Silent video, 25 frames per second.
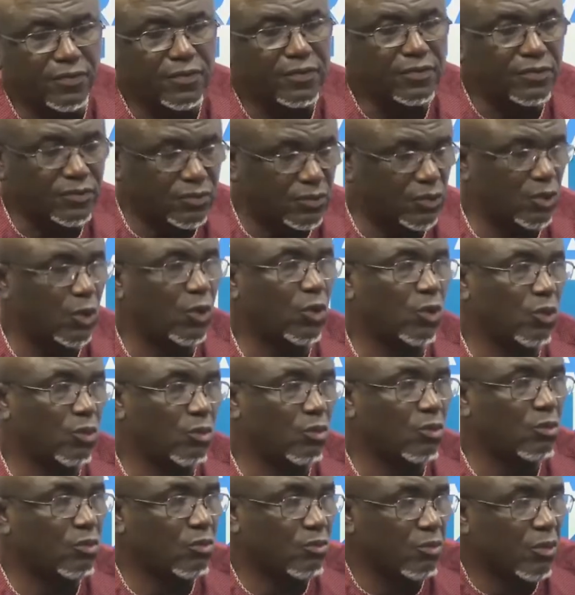so,
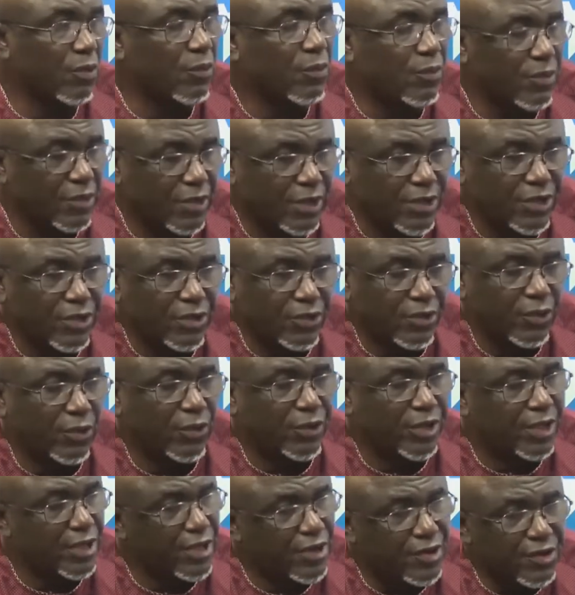you know,
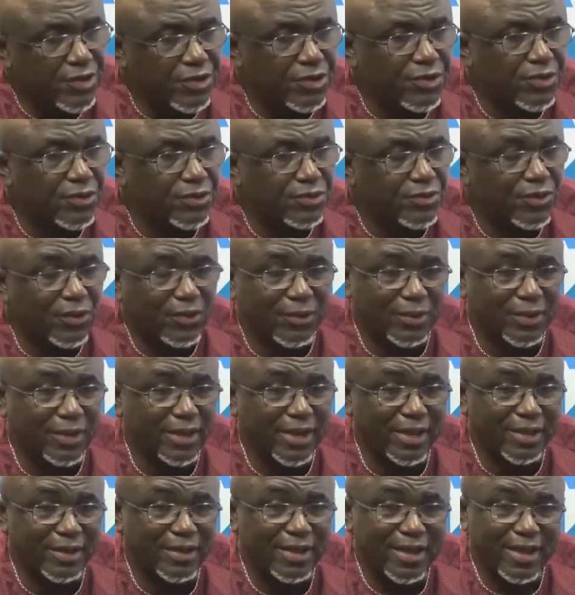hearing you talk,
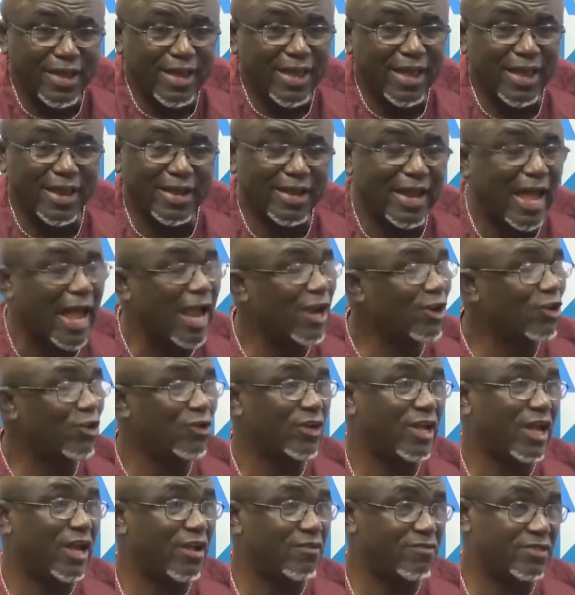and I don't
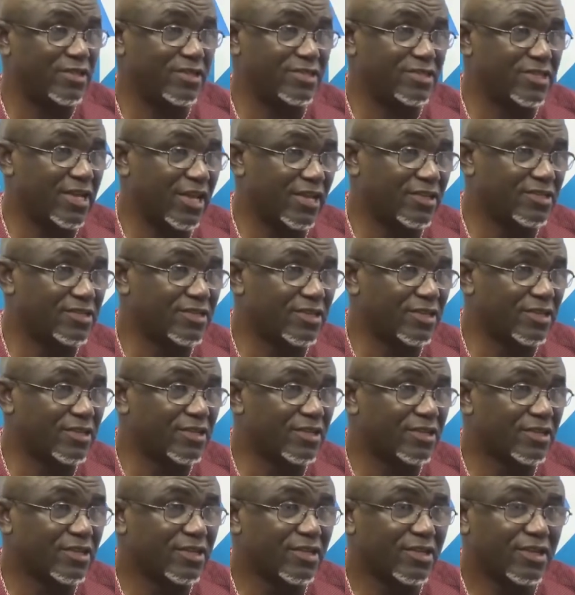have this answer,
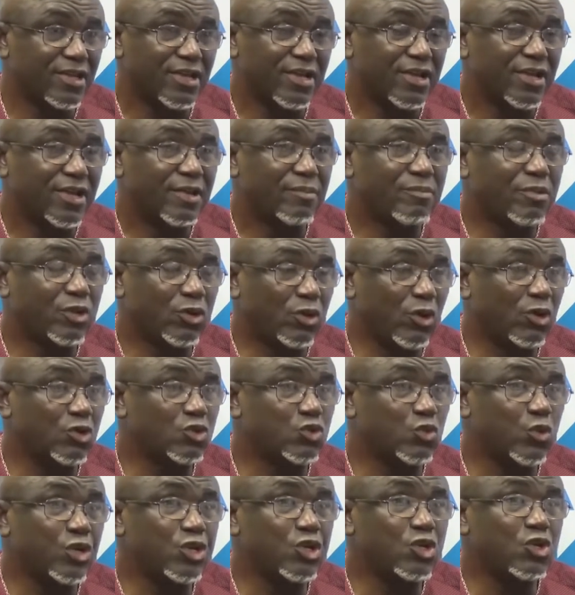
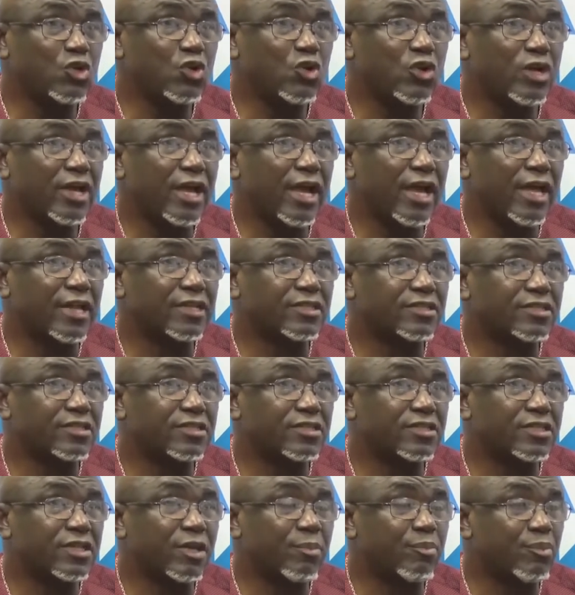because when you look at
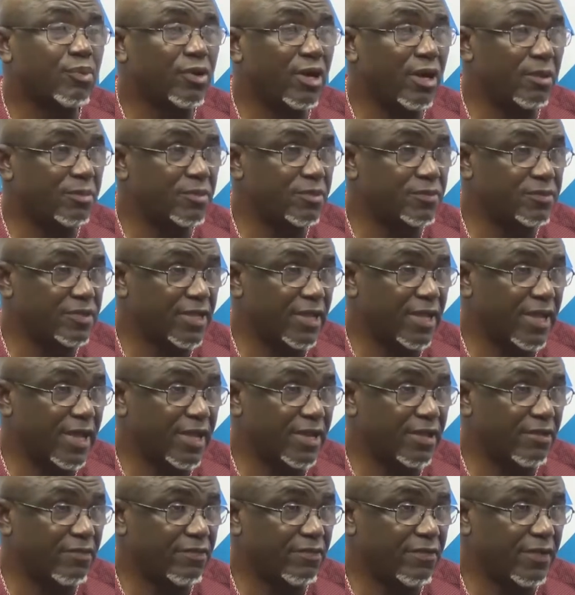the problems that
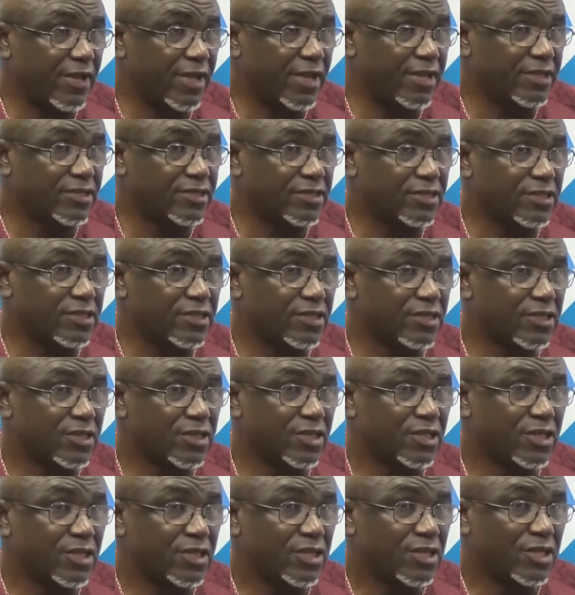Ghana face,
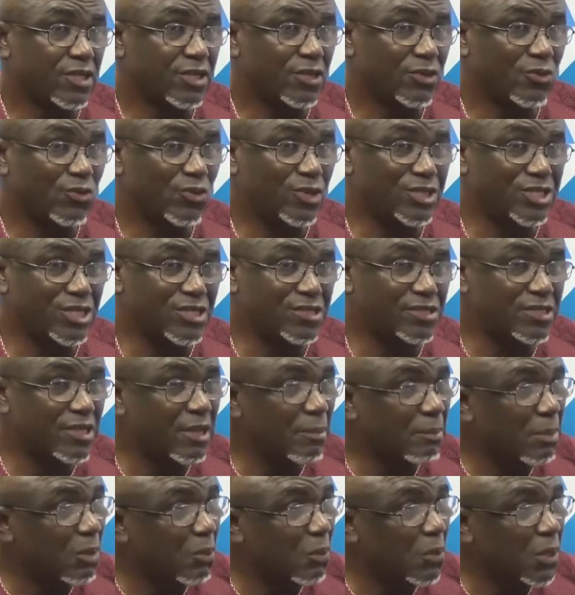which is
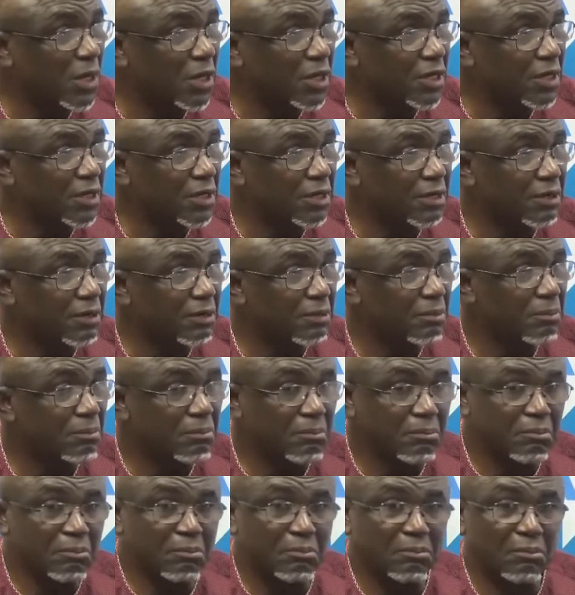number one,
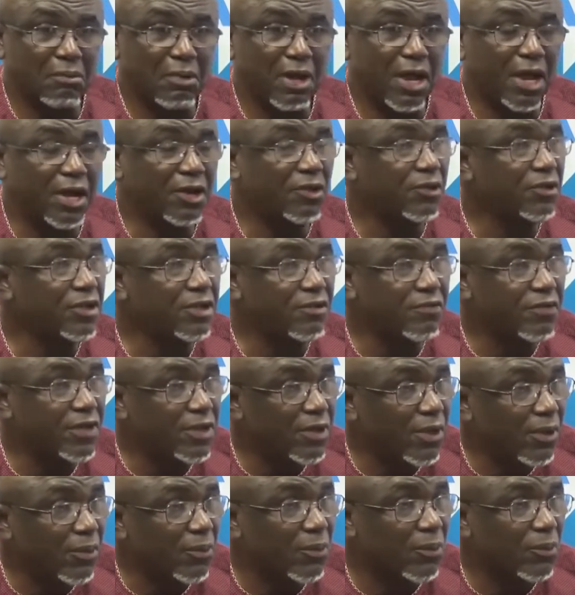I don't even
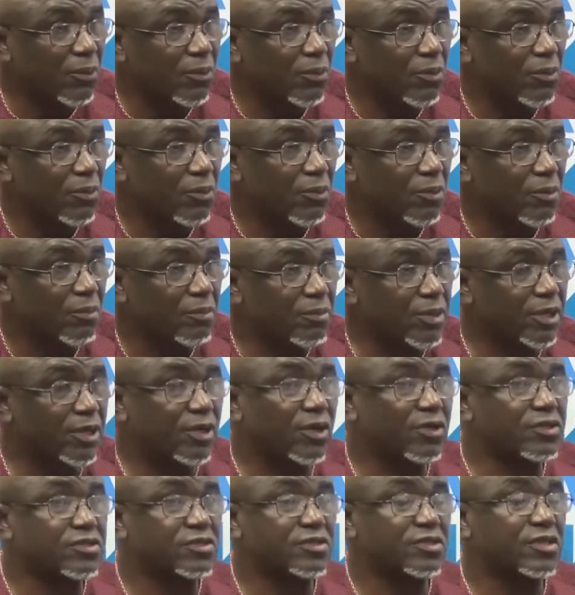know,
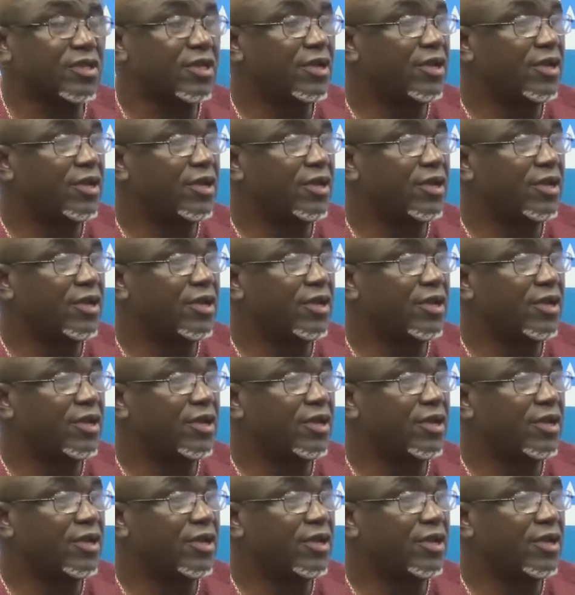because